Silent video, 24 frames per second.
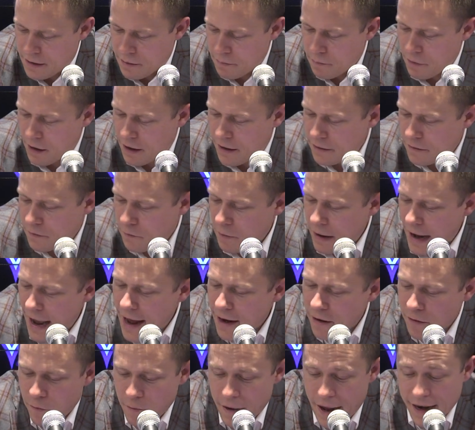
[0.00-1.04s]
But we
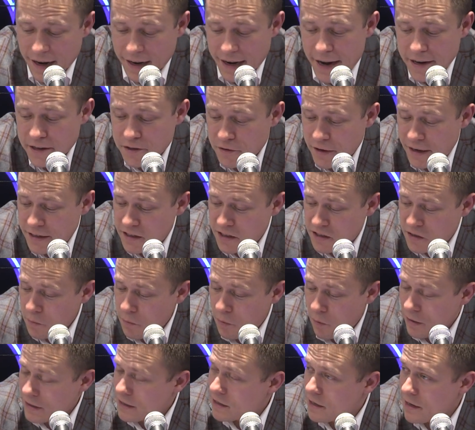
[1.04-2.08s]
had a lot of transition
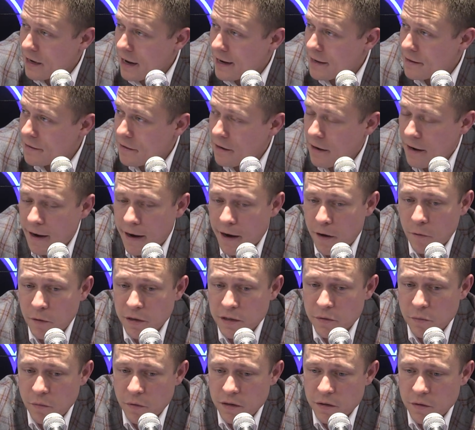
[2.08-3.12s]
points tonight,
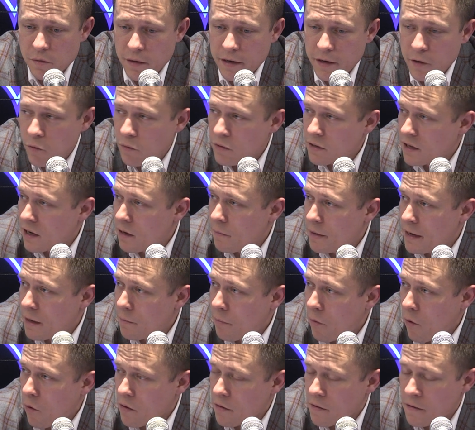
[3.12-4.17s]
which we knew was gonna be
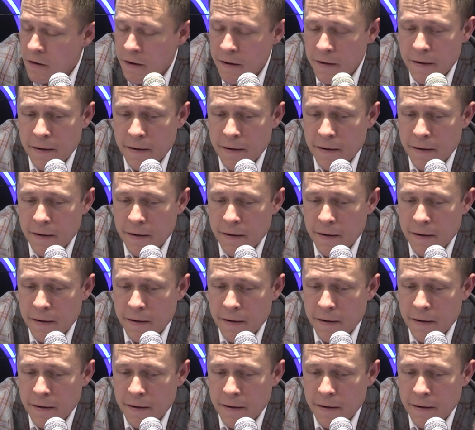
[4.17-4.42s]
important.